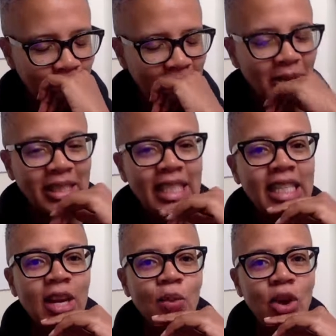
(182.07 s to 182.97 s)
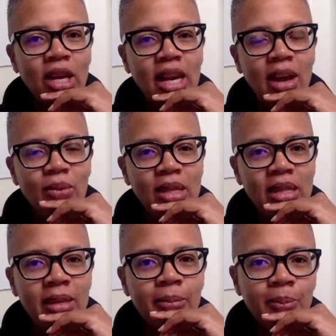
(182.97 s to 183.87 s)
I was sitting there working out with
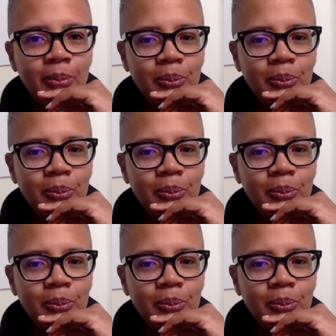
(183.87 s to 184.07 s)
them.